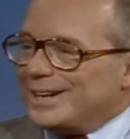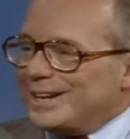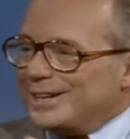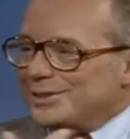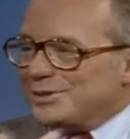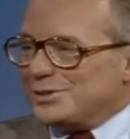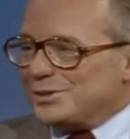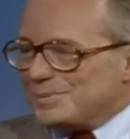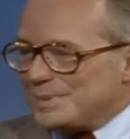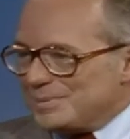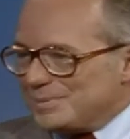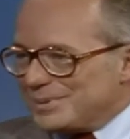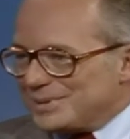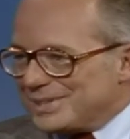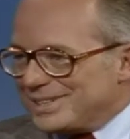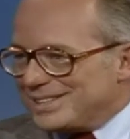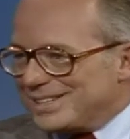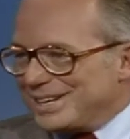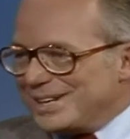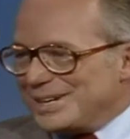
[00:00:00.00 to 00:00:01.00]
Can't those people
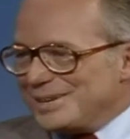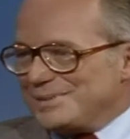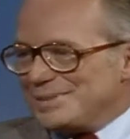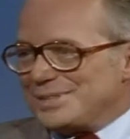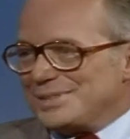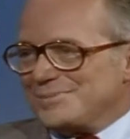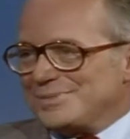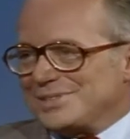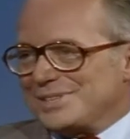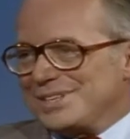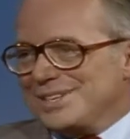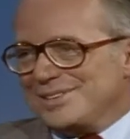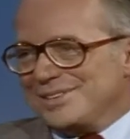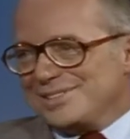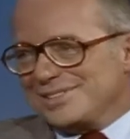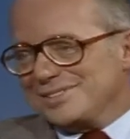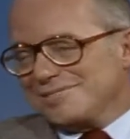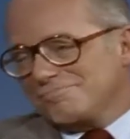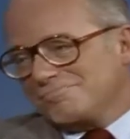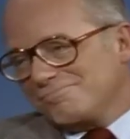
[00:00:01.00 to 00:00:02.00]
take care of it
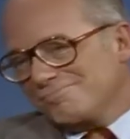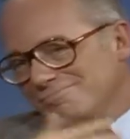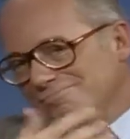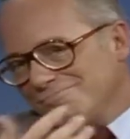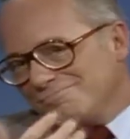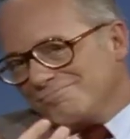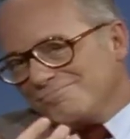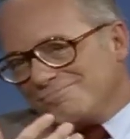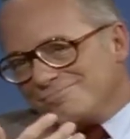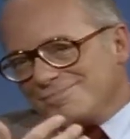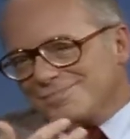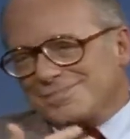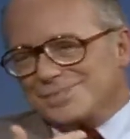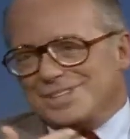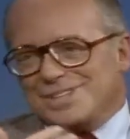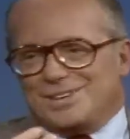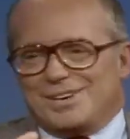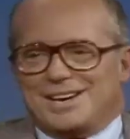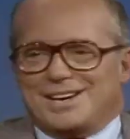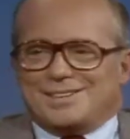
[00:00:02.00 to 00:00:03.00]
themselves? Mm -hmm, mm
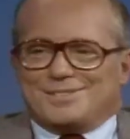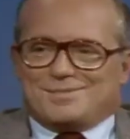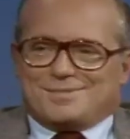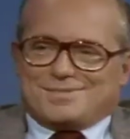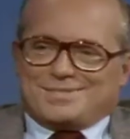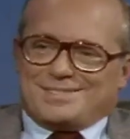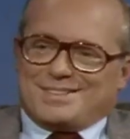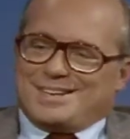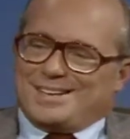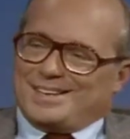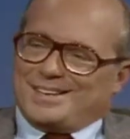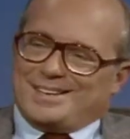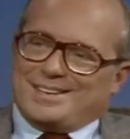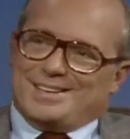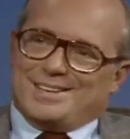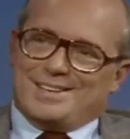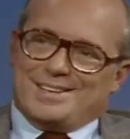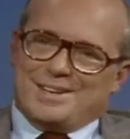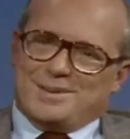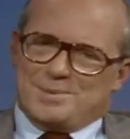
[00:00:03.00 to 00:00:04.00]
-hmm. No, I,
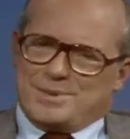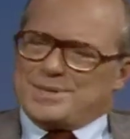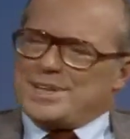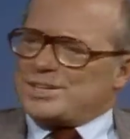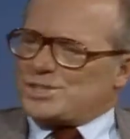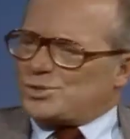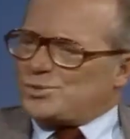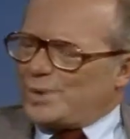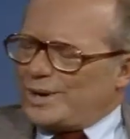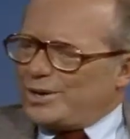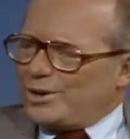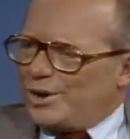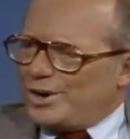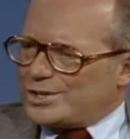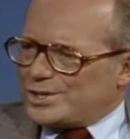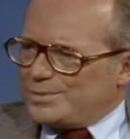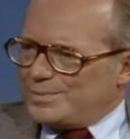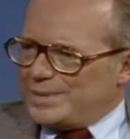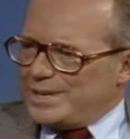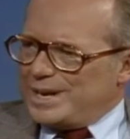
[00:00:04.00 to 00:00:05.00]
uh, but that's the way it
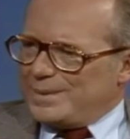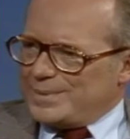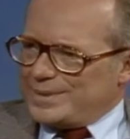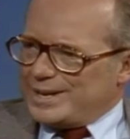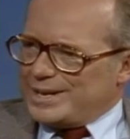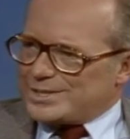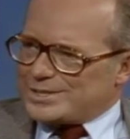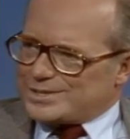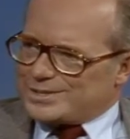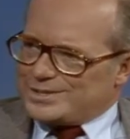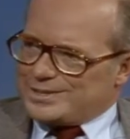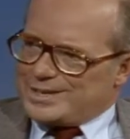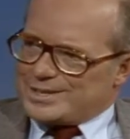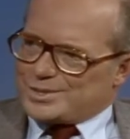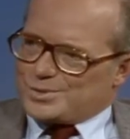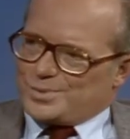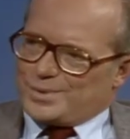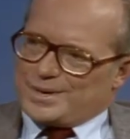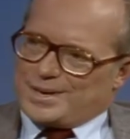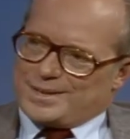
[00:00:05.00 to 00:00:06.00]
ought to be. I mean, that's,
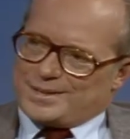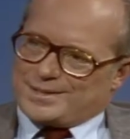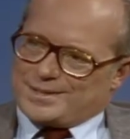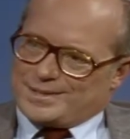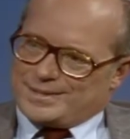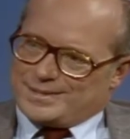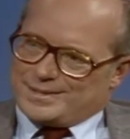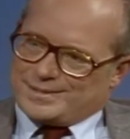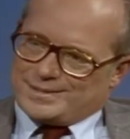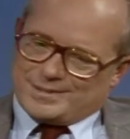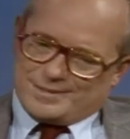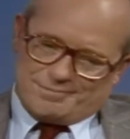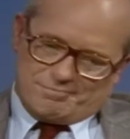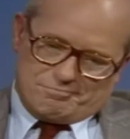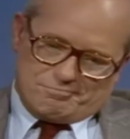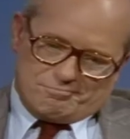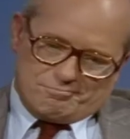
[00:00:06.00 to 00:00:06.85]
that's what I think, uh,